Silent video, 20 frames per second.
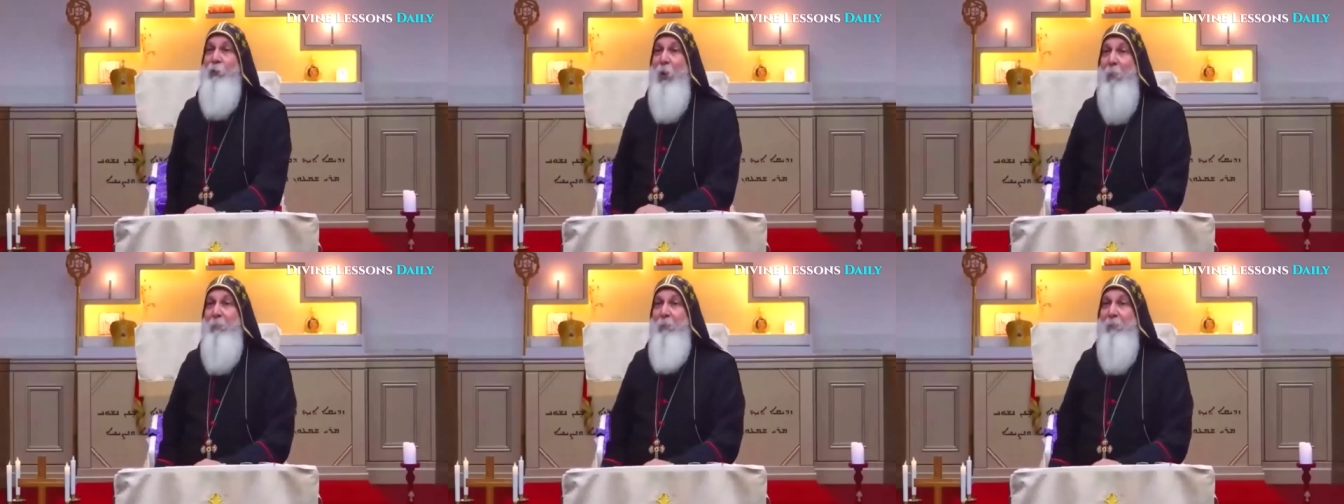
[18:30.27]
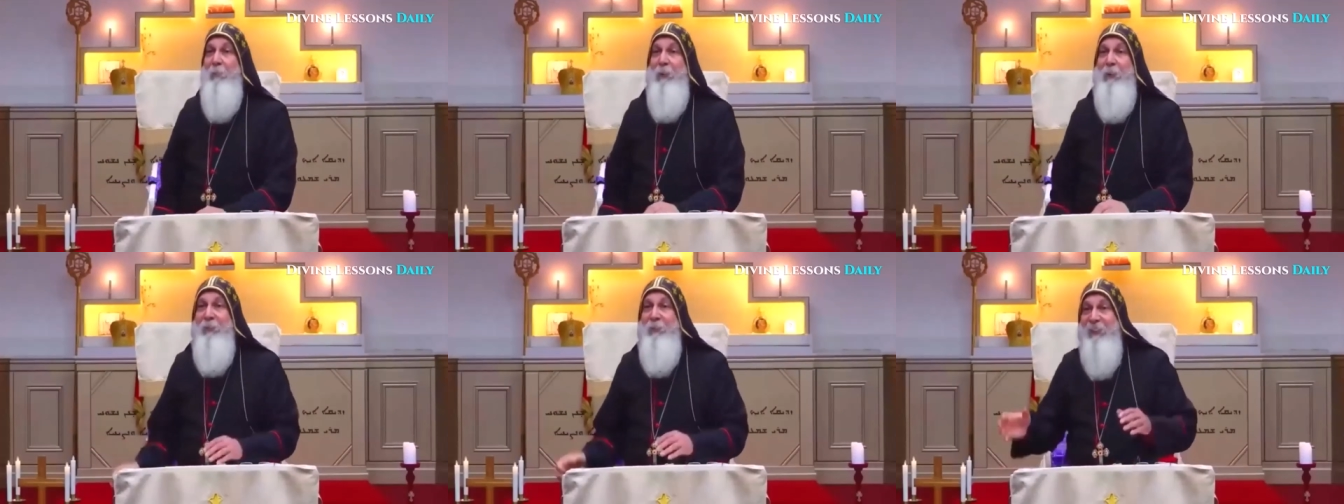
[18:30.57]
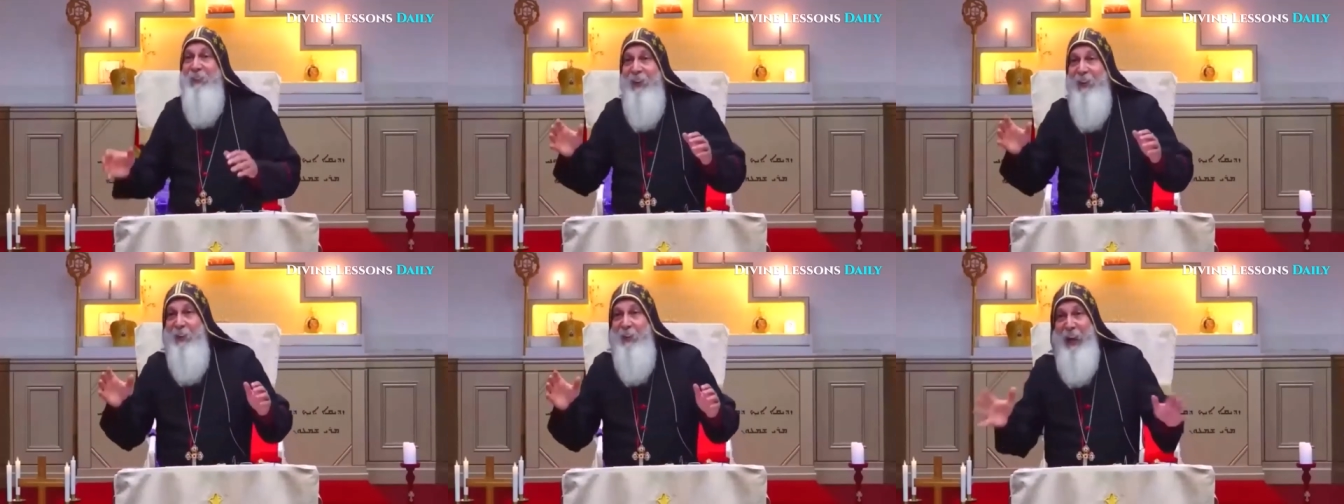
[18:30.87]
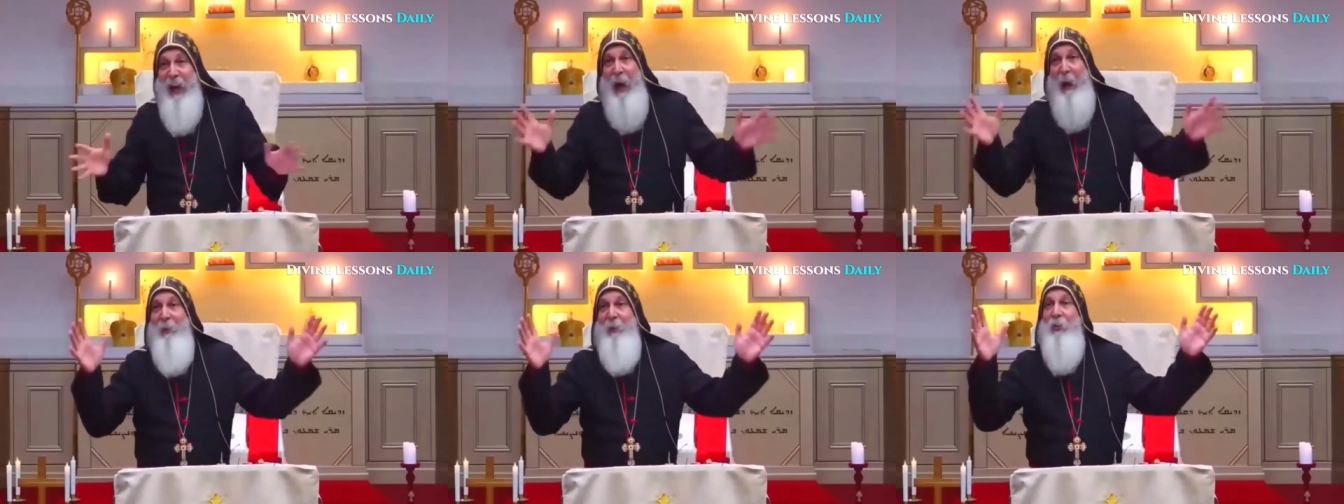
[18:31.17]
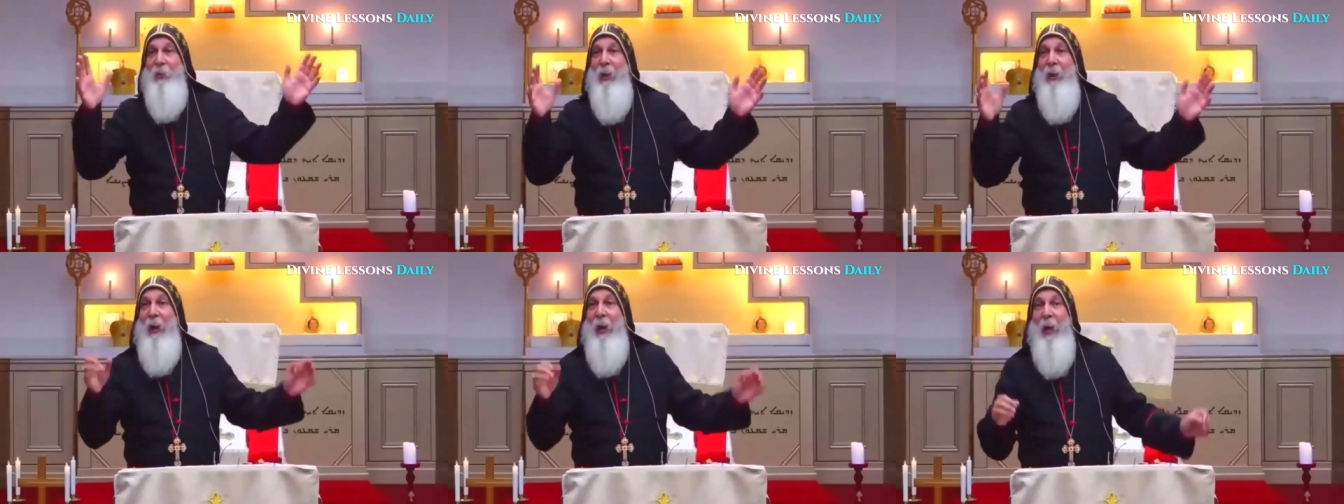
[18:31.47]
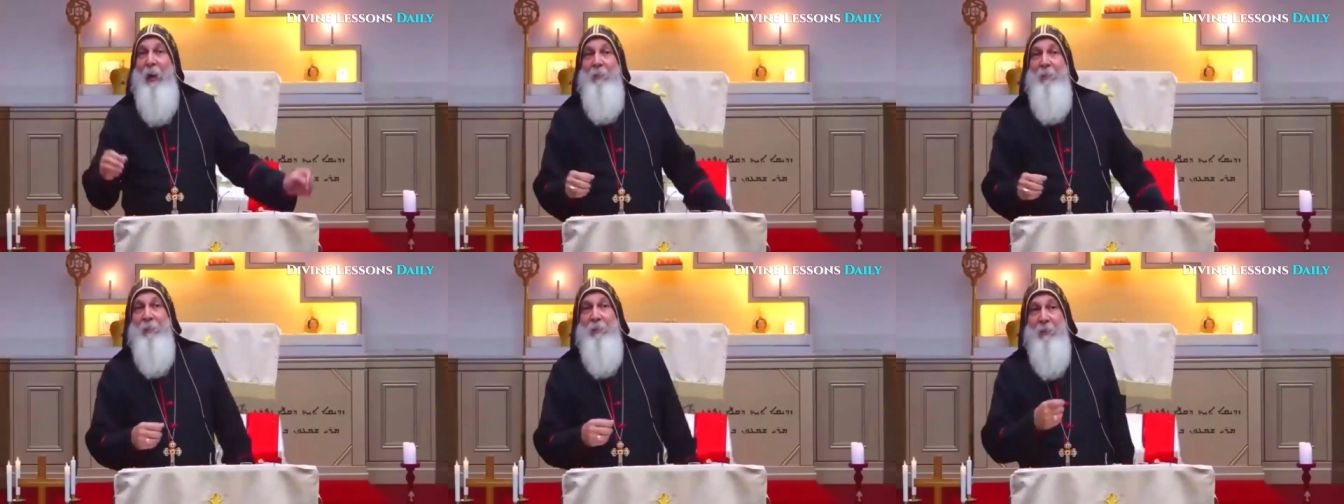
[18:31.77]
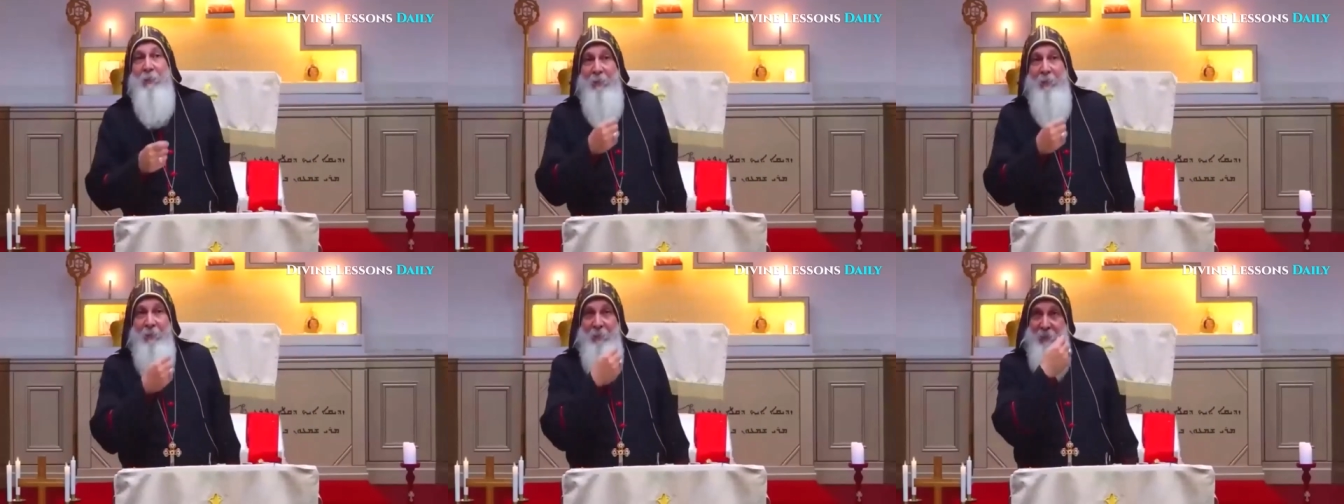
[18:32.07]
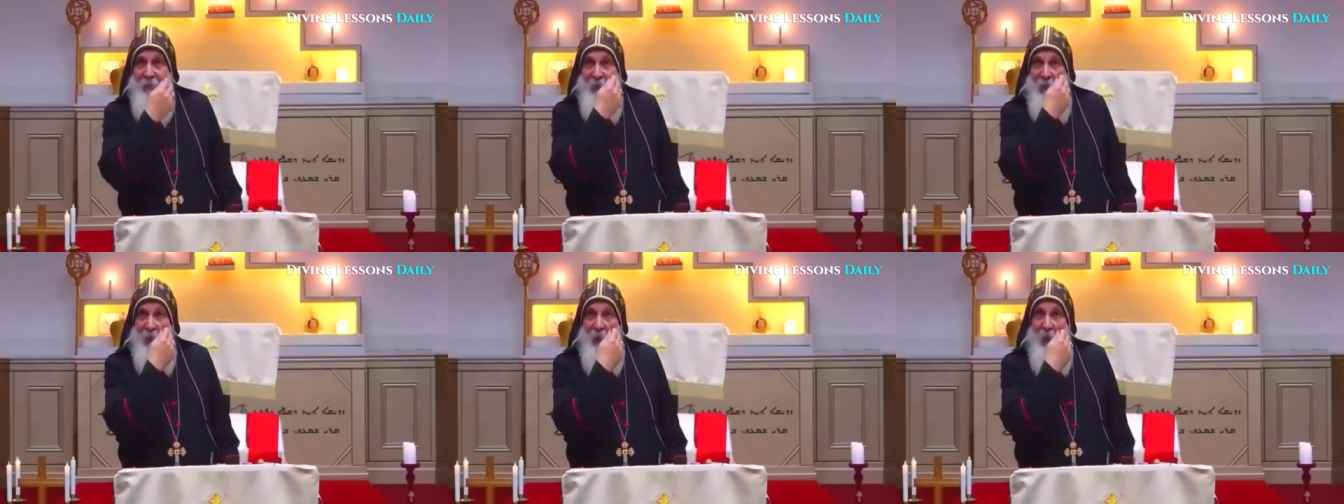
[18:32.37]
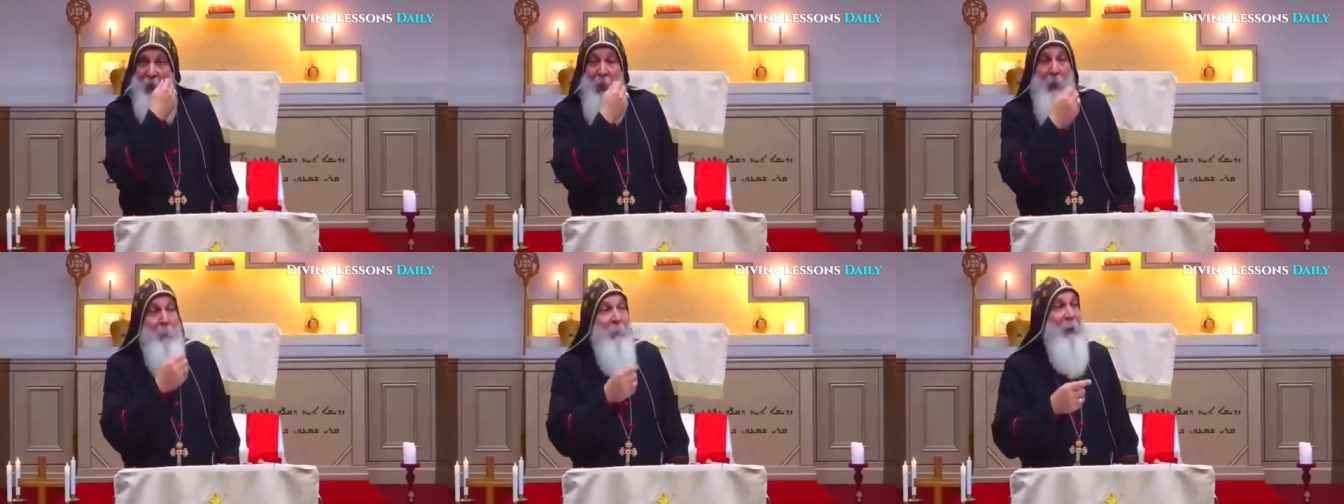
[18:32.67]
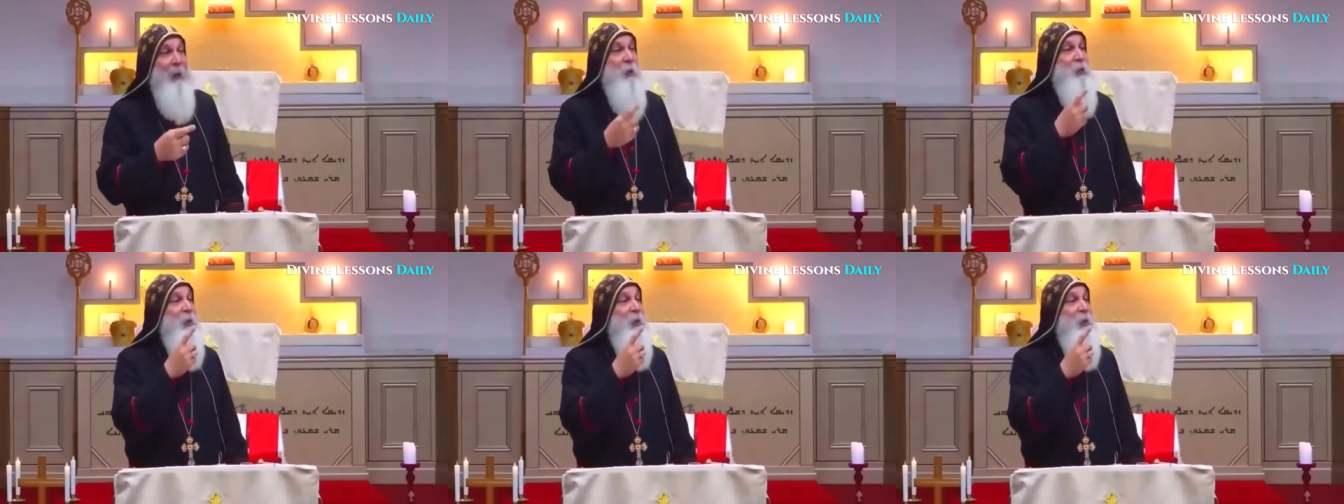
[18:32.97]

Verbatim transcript: top of it, now it's alive. But you